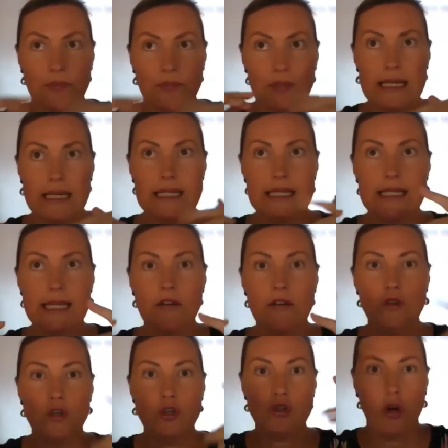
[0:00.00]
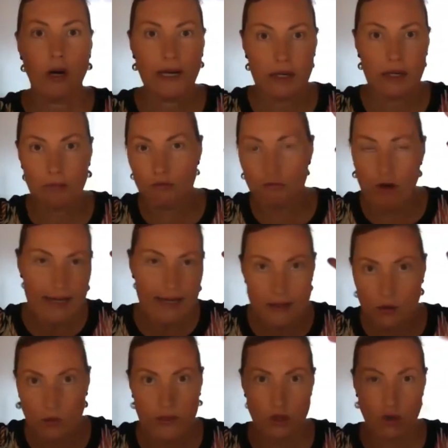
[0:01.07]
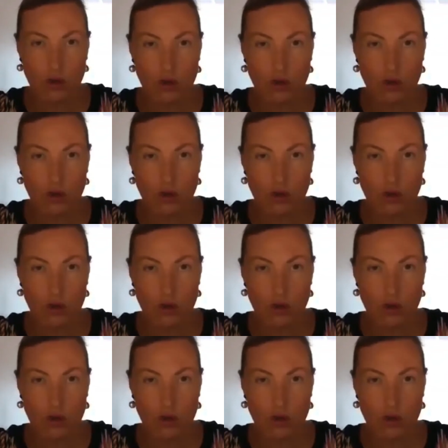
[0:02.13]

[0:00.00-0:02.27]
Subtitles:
instead of you trying to wrestle with your